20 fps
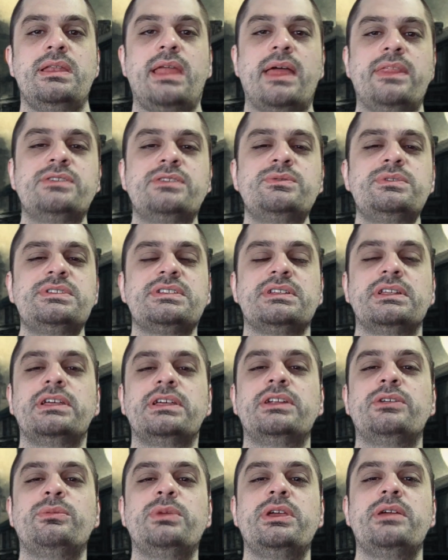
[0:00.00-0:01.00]
this one's a
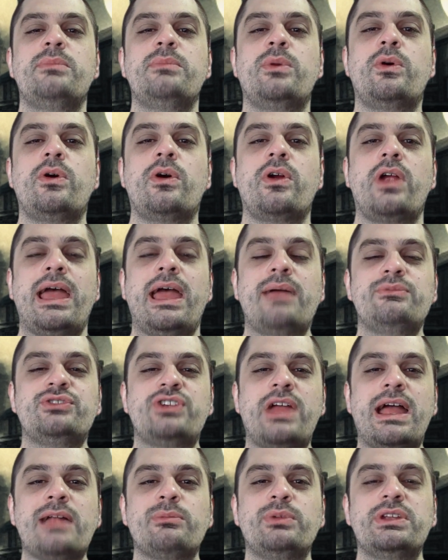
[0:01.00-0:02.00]
little bit more
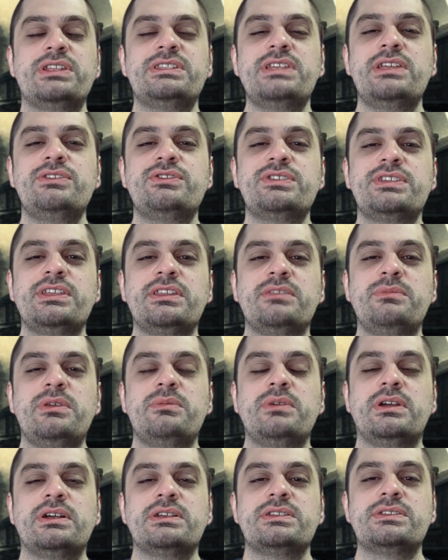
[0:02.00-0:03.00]
abstract, but it's interesting to me
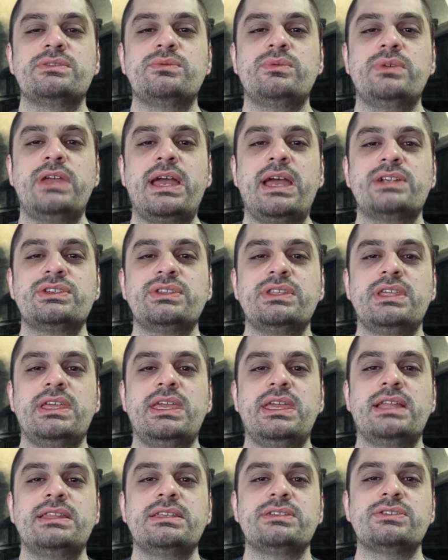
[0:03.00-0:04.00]
because we actually
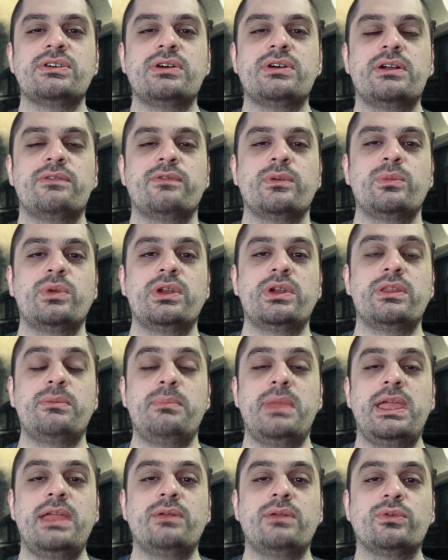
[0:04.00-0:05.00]
get this art from one of the
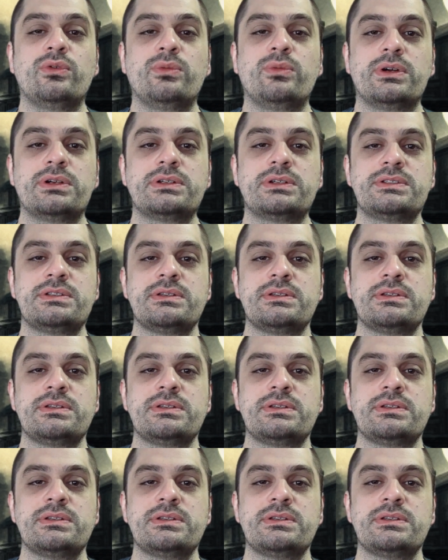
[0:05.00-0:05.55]
main rulebooks.